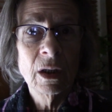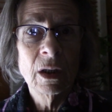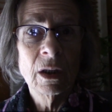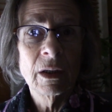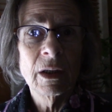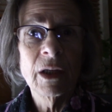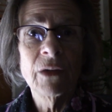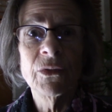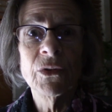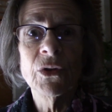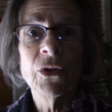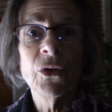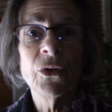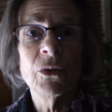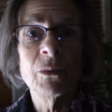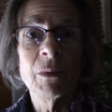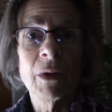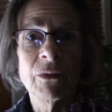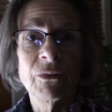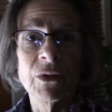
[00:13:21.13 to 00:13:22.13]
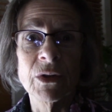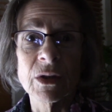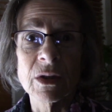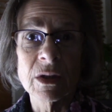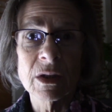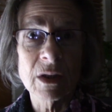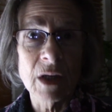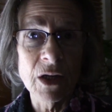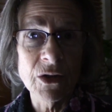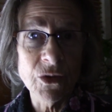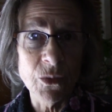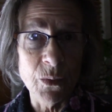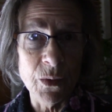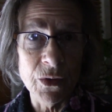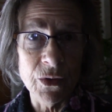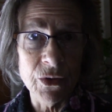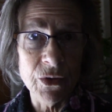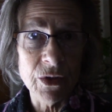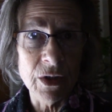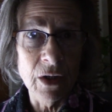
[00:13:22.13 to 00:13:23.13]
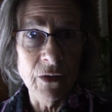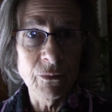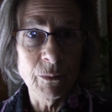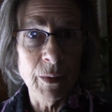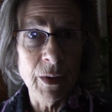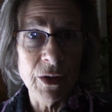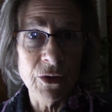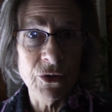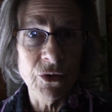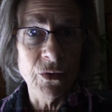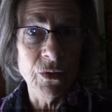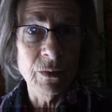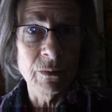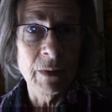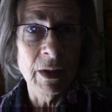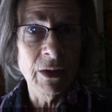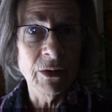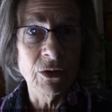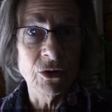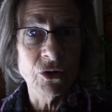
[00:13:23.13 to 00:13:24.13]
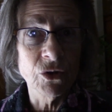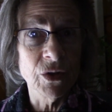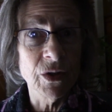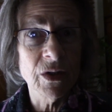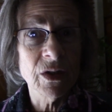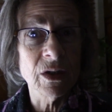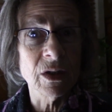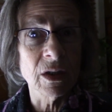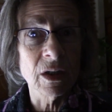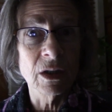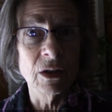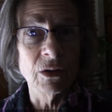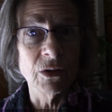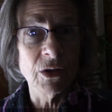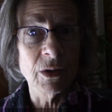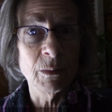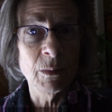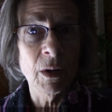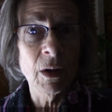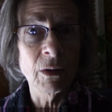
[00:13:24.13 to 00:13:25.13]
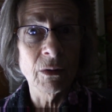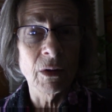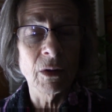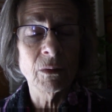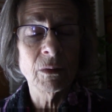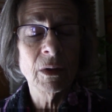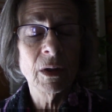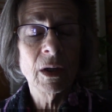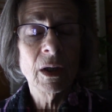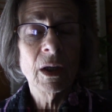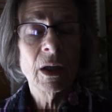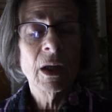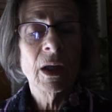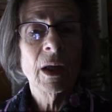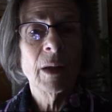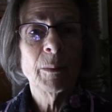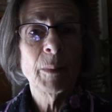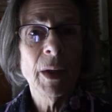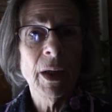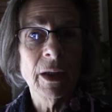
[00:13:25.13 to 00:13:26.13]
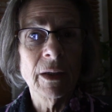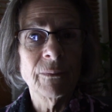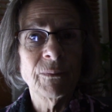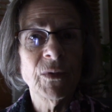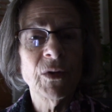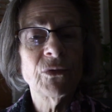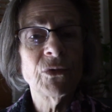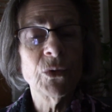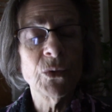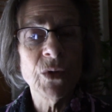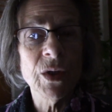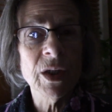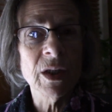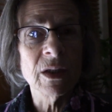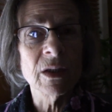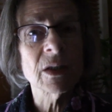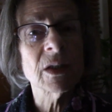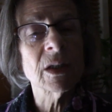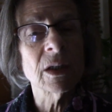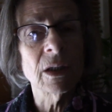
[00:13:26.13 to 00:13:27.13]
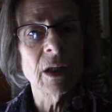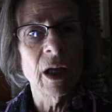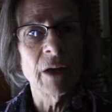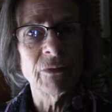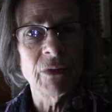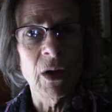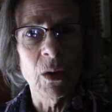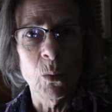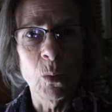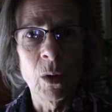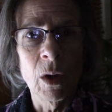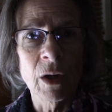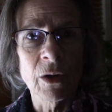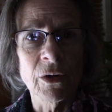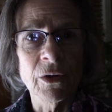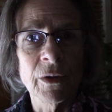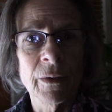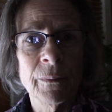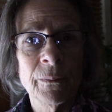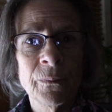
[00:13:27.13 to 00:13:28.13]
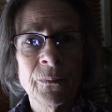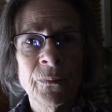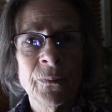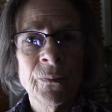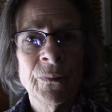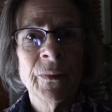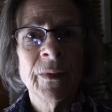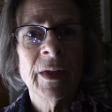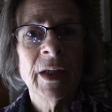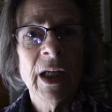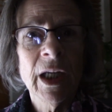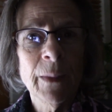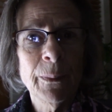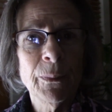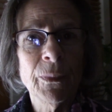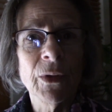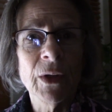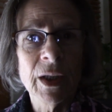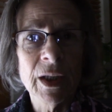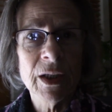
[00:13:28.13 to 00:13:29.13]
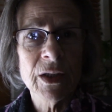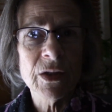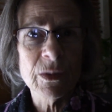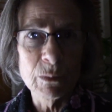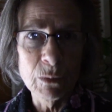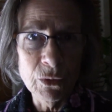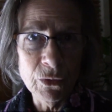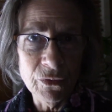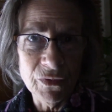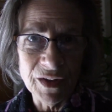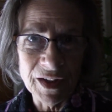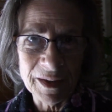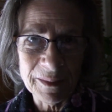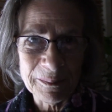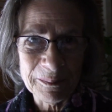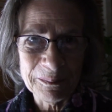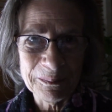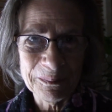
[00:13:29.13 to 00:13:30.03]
Even though you might feel disgusted with yourself because you made the choice to kill tomorrow. But if you didn't, still have that water. Keep things moving.